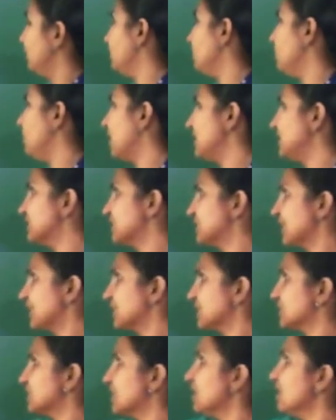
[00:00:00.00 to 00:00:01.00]

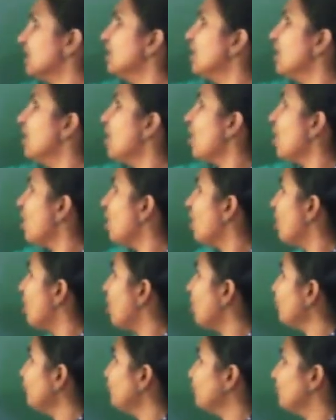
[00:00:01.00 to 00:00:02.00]
bisector
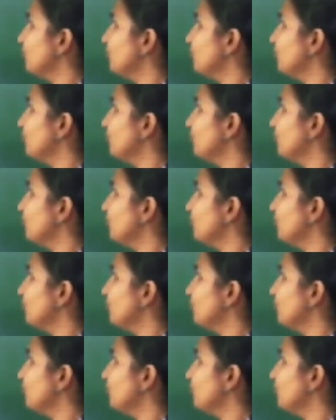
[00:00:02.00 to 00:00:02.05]
of